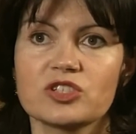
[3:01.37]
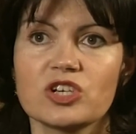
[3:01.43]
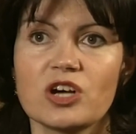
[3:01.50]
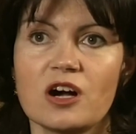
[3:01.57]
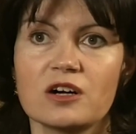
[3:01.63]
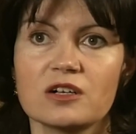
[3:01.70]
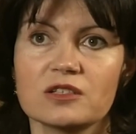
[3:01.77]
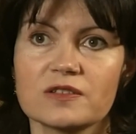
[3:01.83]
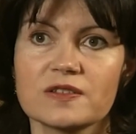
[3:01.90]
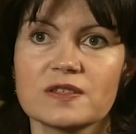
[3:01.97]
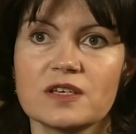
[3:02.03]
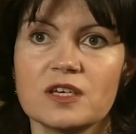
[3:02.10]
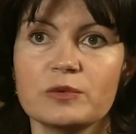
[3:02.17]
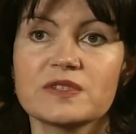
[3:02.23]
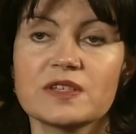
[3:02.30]
Charles.
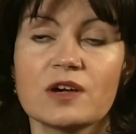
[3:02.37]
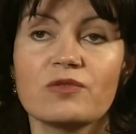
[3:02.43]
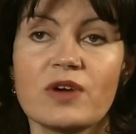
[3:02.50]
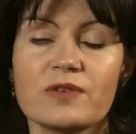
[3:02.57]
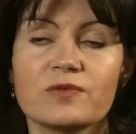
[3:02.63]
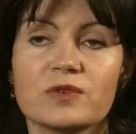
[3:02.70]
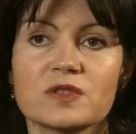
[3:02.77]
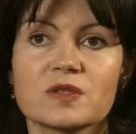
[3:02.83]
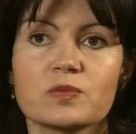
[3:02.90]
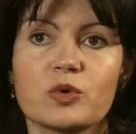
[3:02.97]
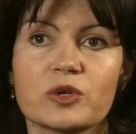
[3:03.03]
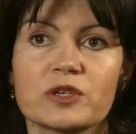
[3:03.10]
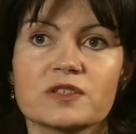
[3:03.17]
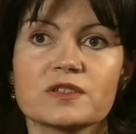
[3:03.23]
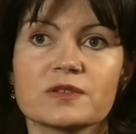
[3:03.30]
He was her reference
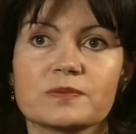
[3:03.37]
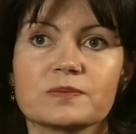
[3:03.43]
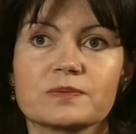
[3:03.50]
point.